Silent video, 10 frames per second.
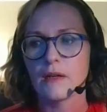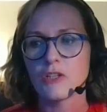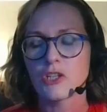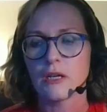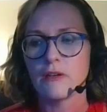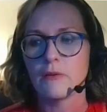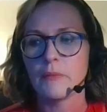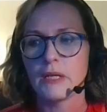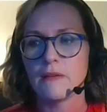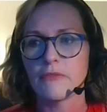I share your
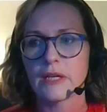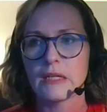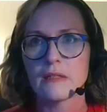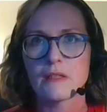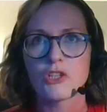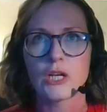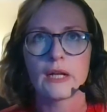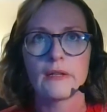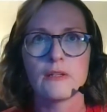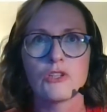belief that it's a
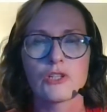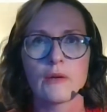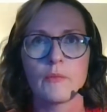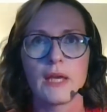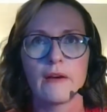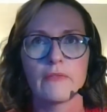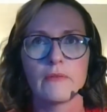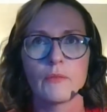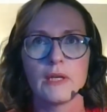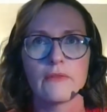challenge, and we
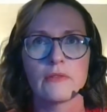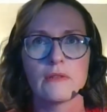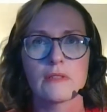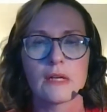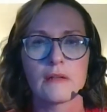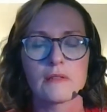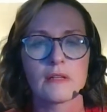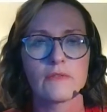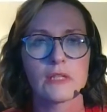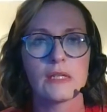haven't set
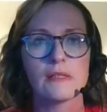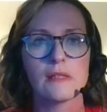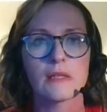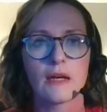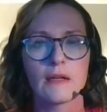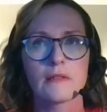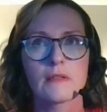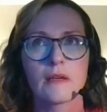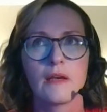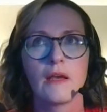ourselves an easy
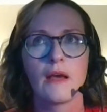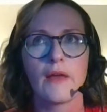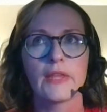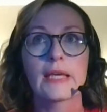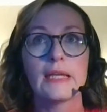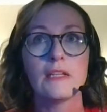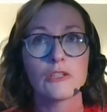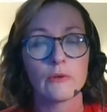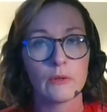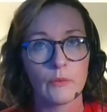task. And the key
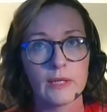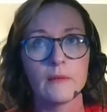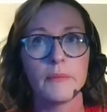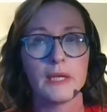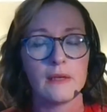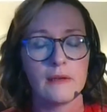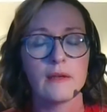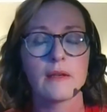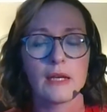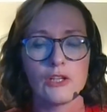to it will be
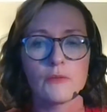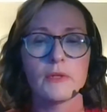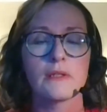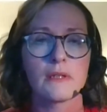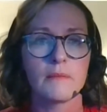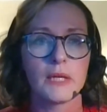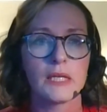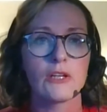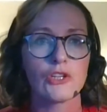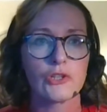engagement and
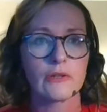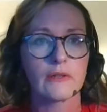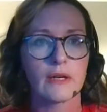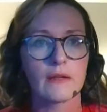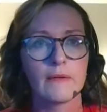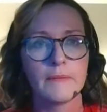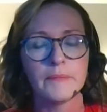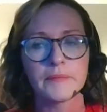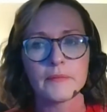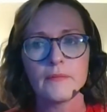making sure that
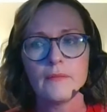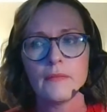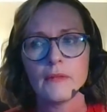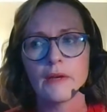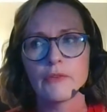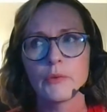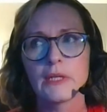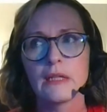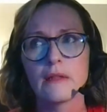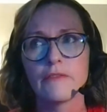
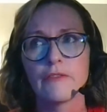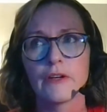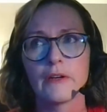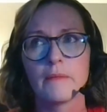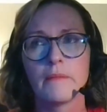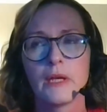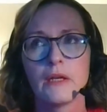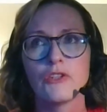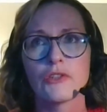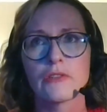everyone in the firm
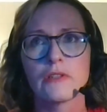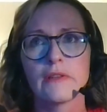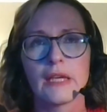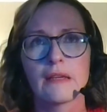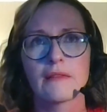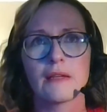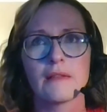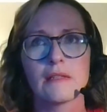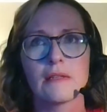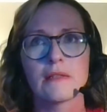doesn't think that
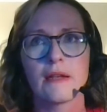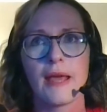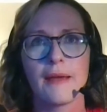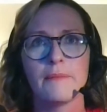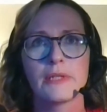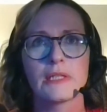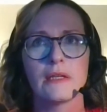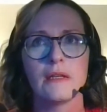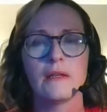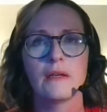this is an
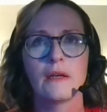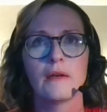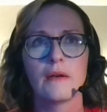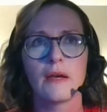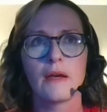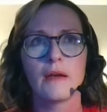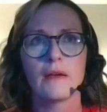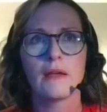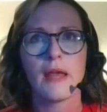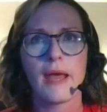empty
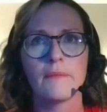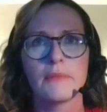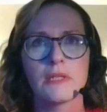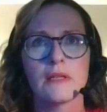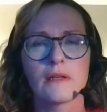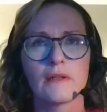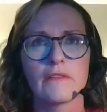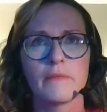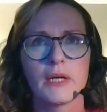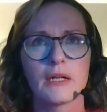kind
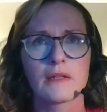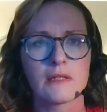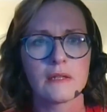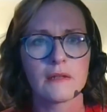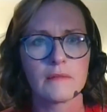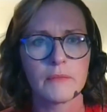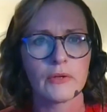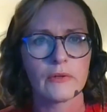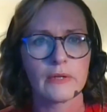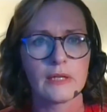of marketing
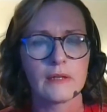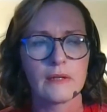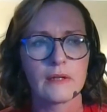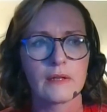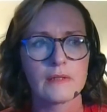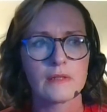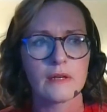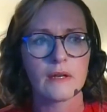ploy, because